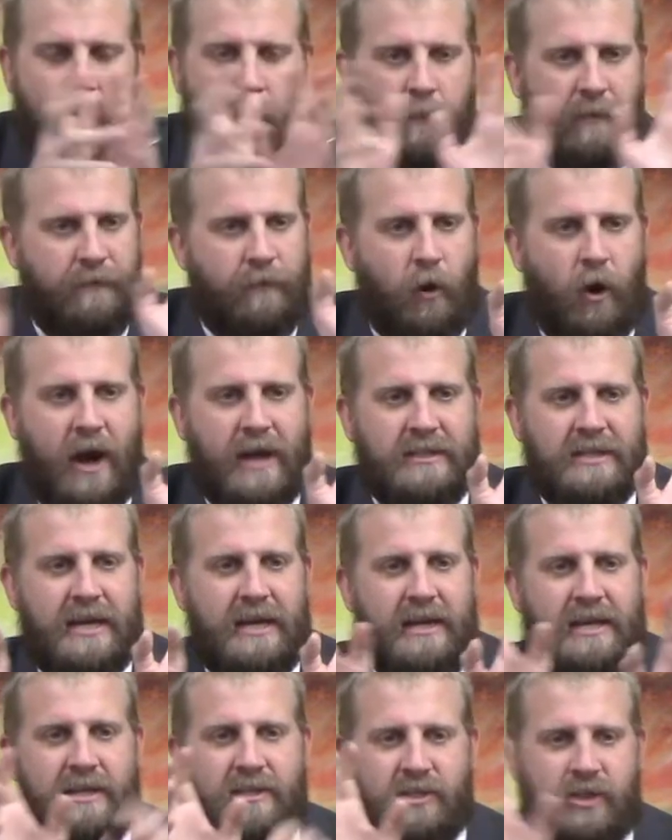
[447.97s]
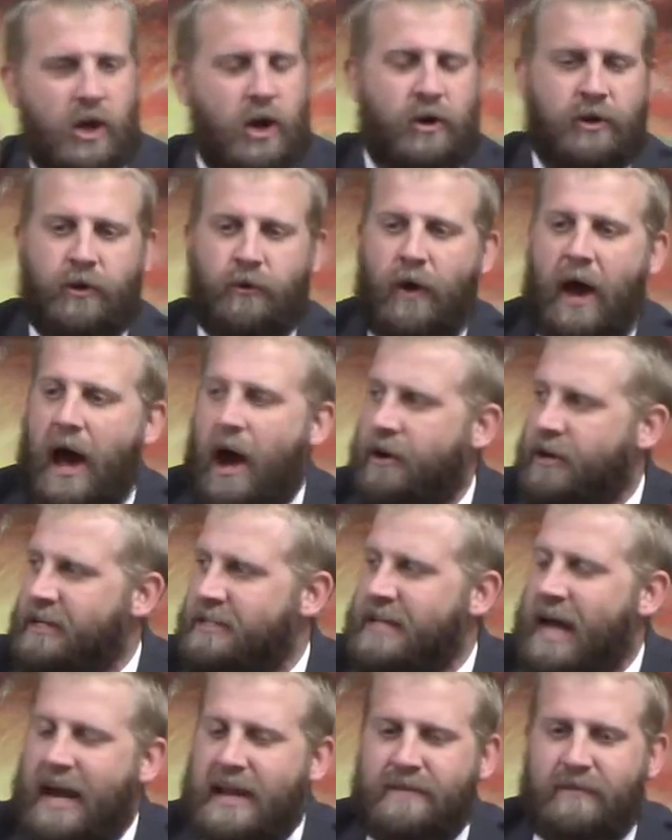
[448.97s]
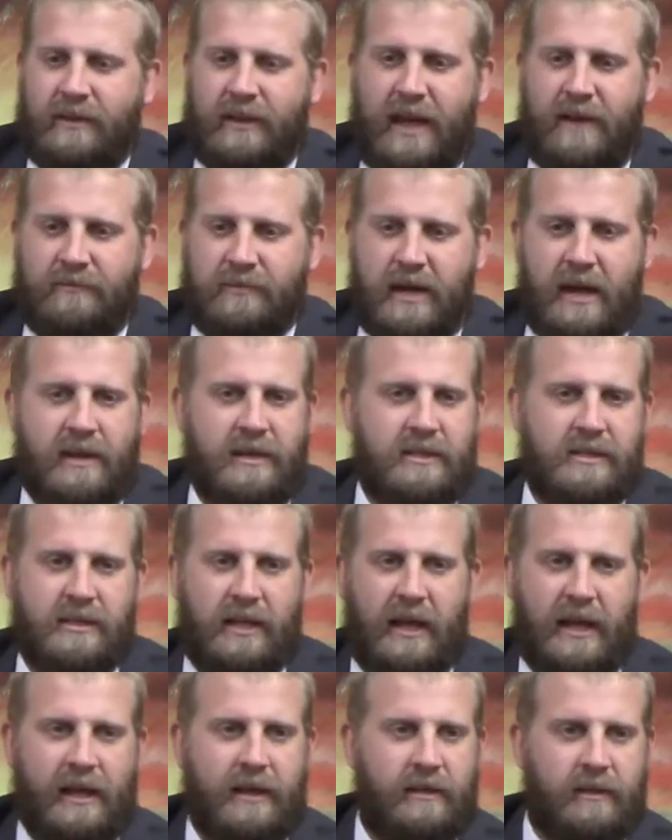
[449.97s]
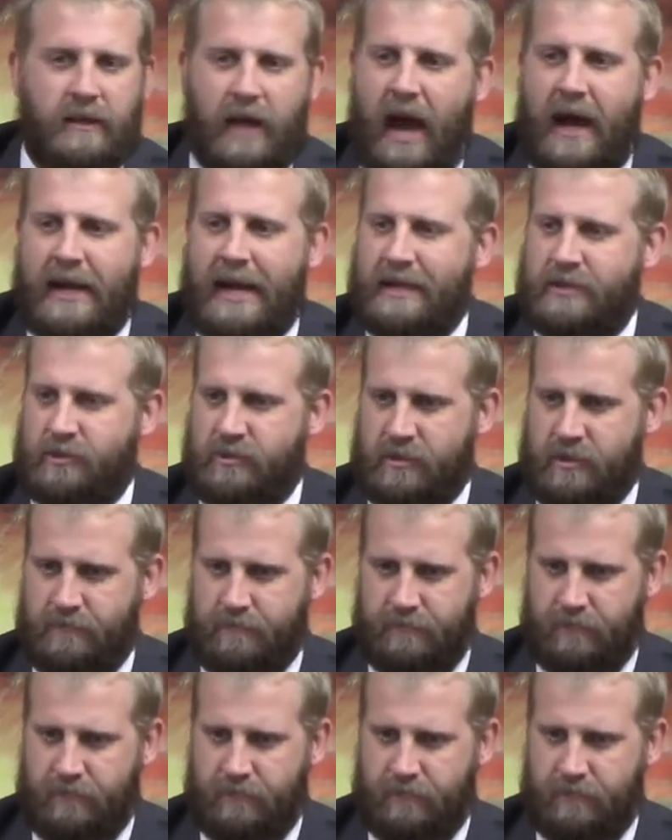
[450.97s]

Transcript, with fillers: Before Isaiah, he's turned around, he's not even left yet, and he's like, God answers him.